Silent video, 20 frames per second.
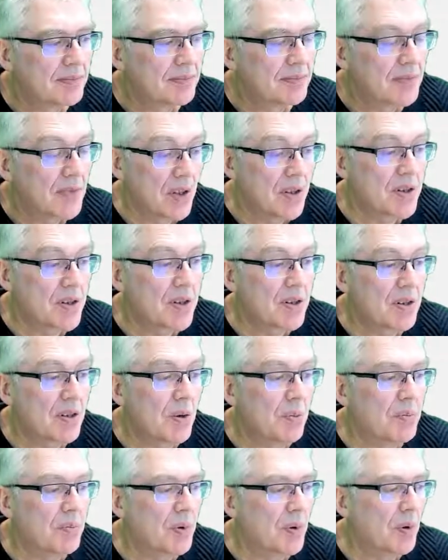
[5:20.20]
This is an
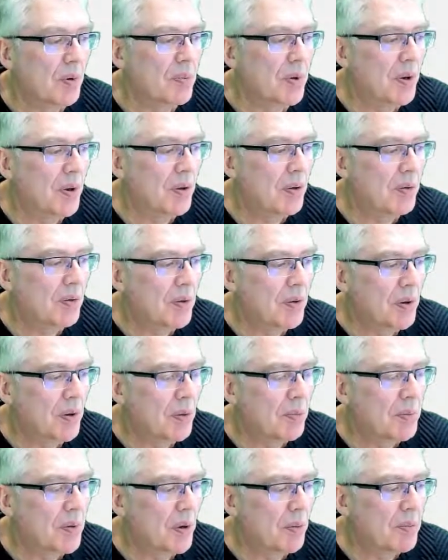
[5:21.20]

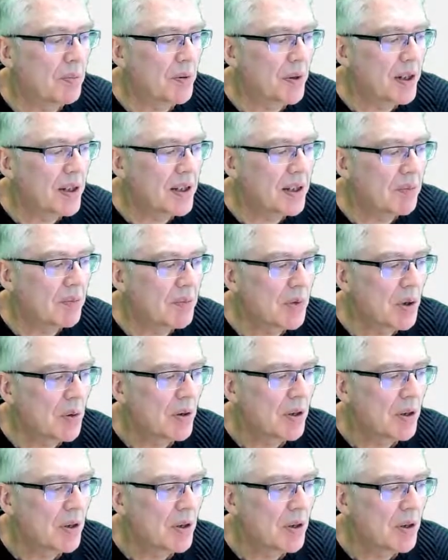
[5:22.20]
operating mode.